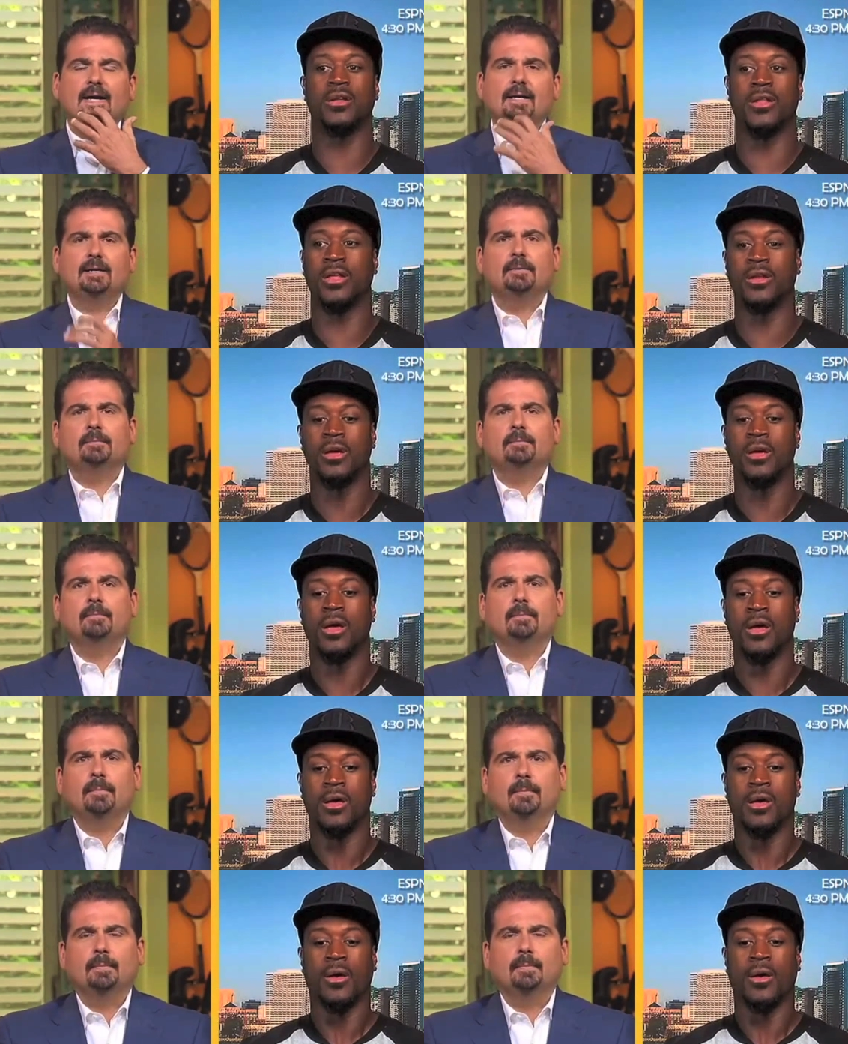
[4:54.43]
Speaker 1: And then,
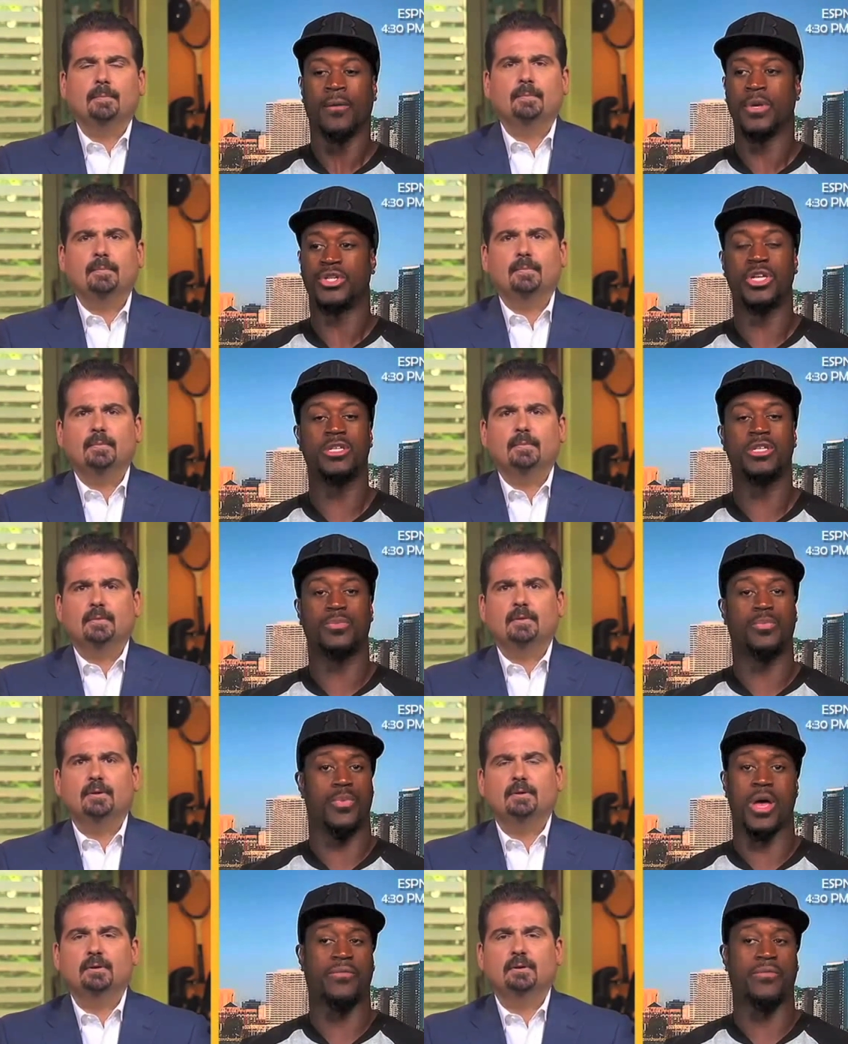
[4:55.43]
I mean, she's
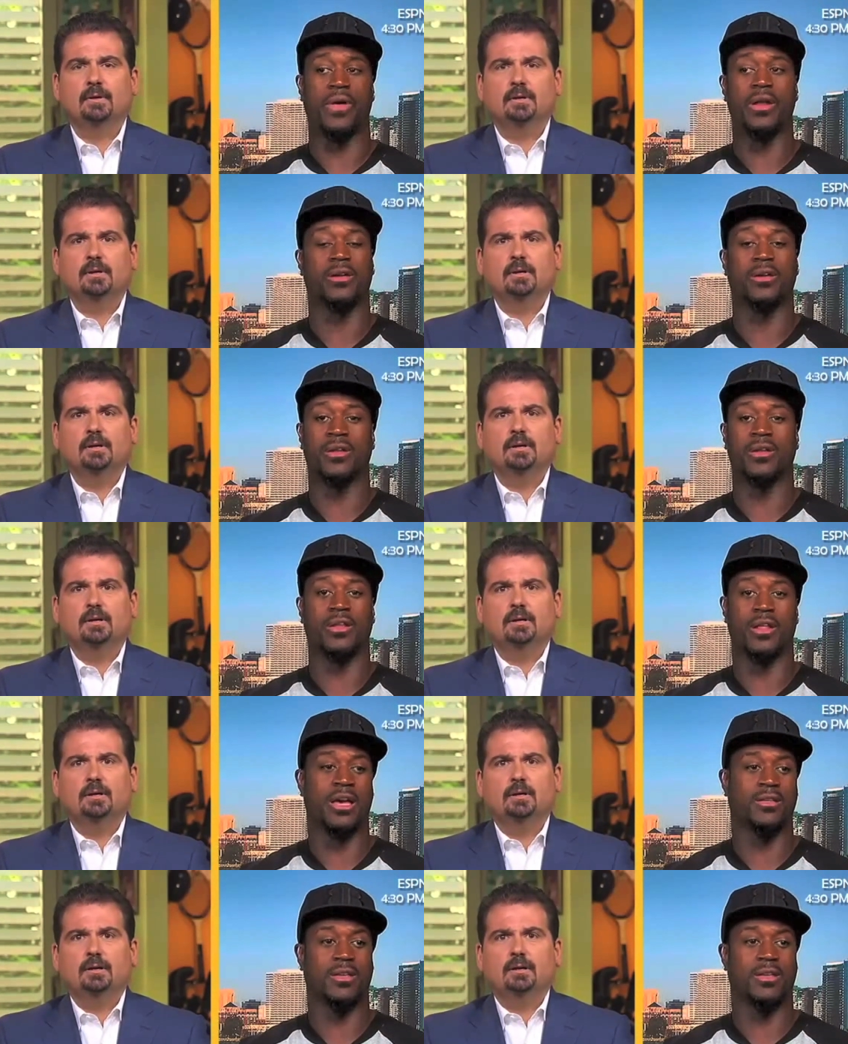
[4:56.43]
athletic and
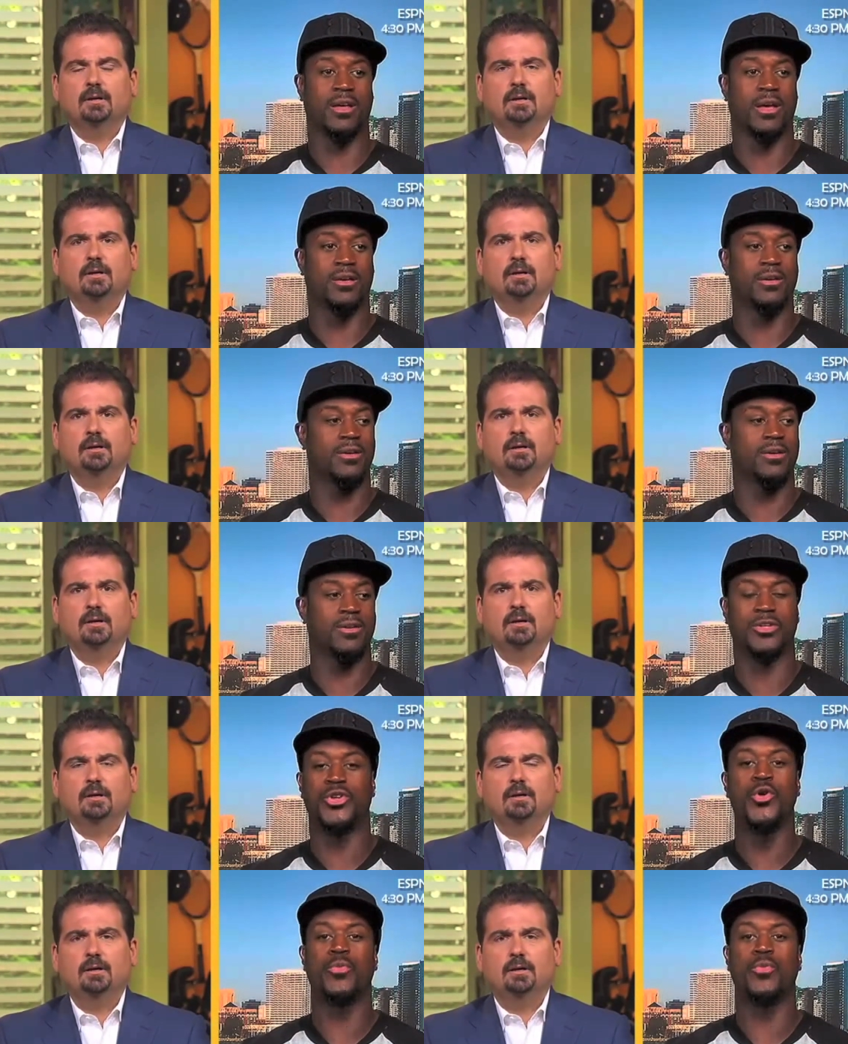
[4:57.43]
like like a, a
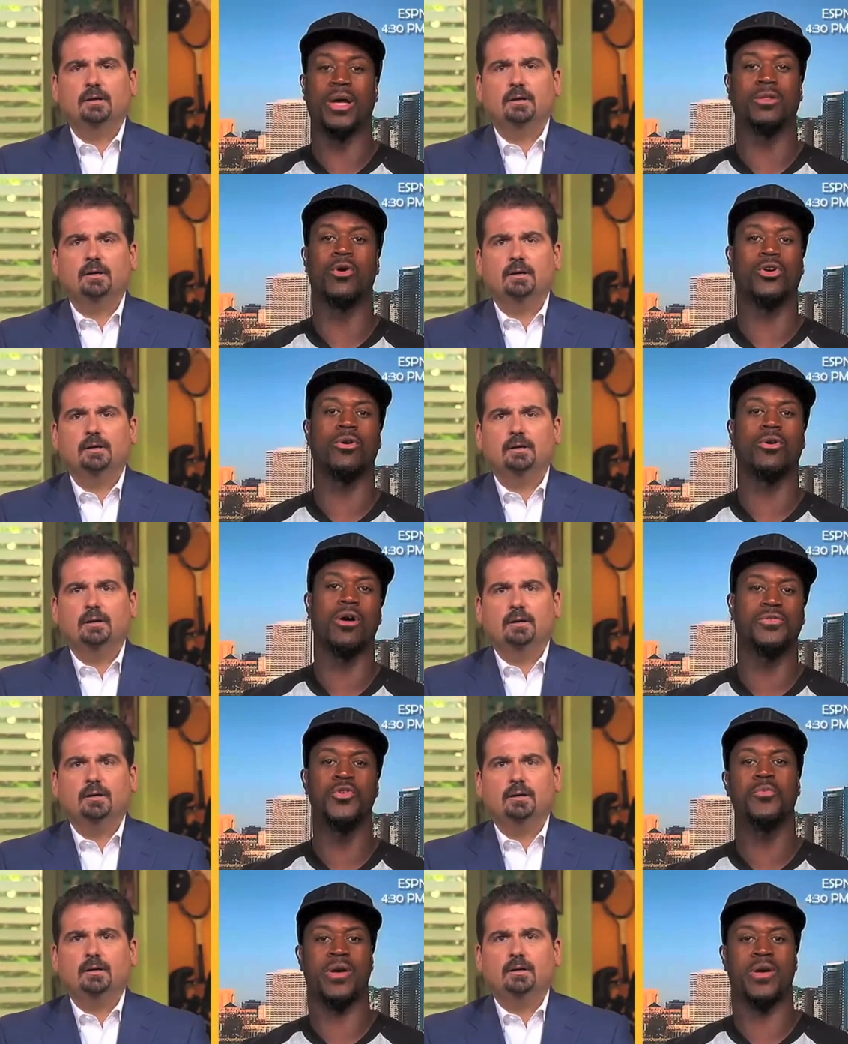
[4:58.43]
tomb, like Laura Croft
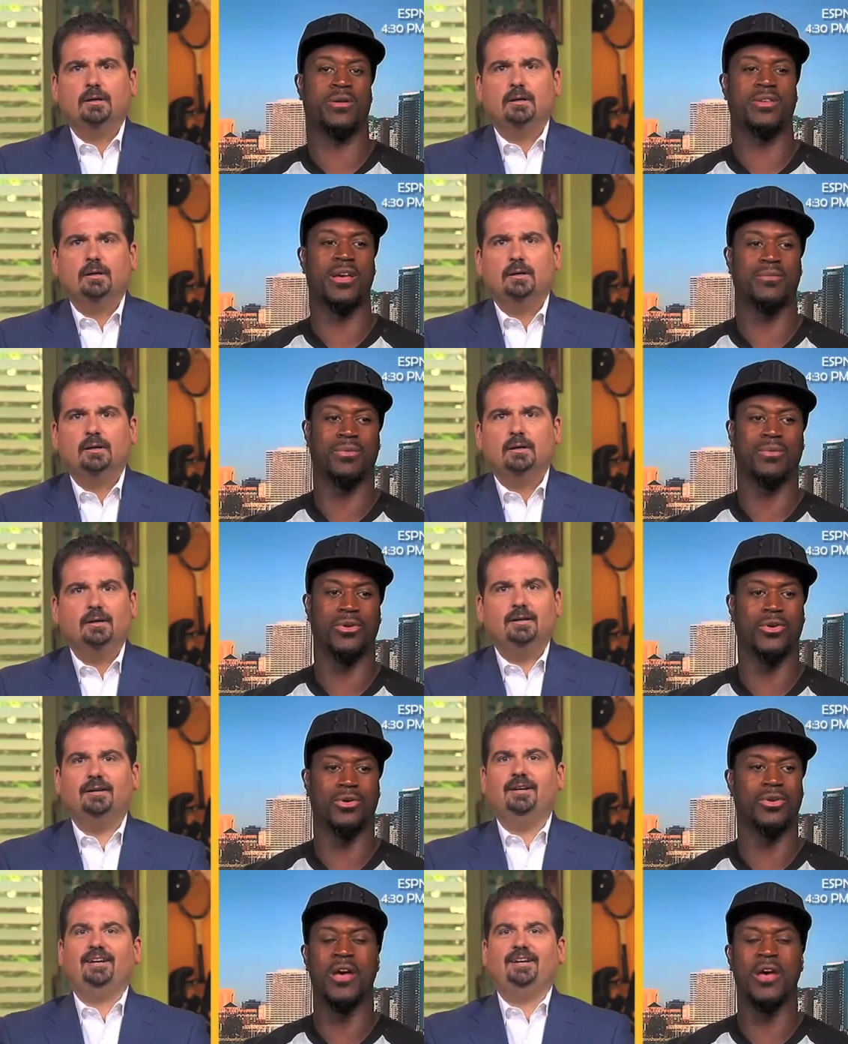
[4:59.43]
Tomb Raider type girl,
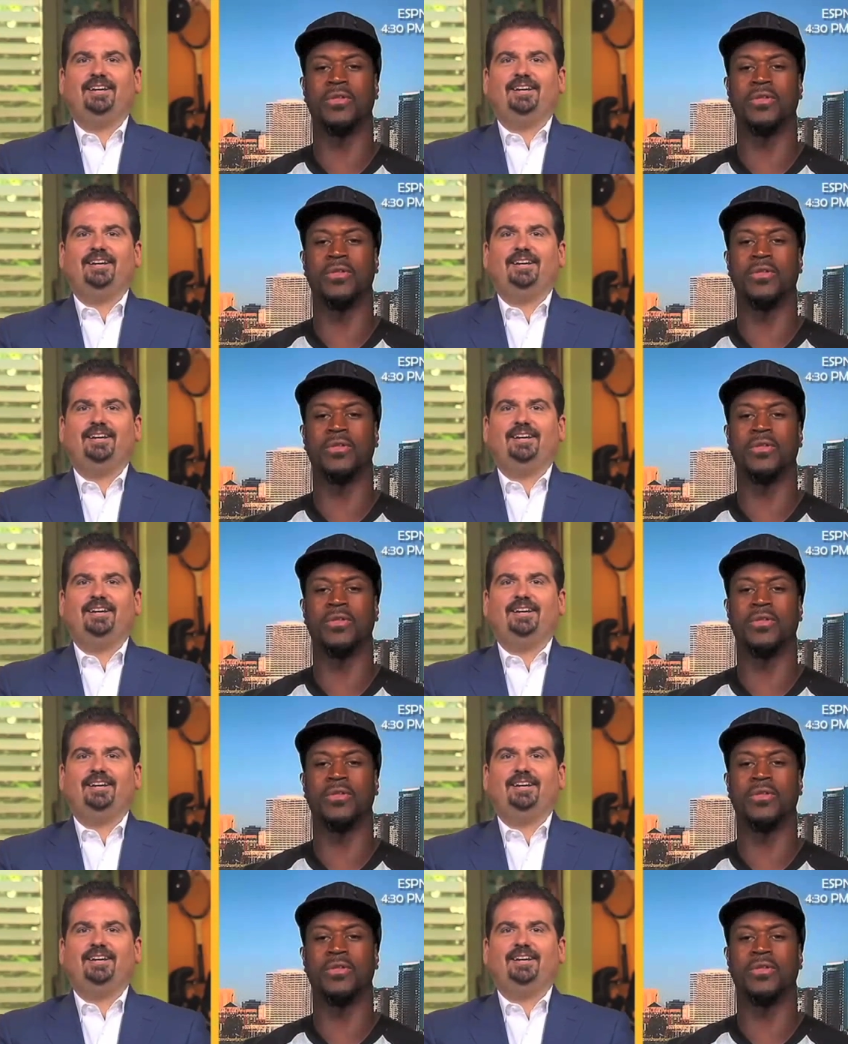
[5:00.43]
or Evelyn,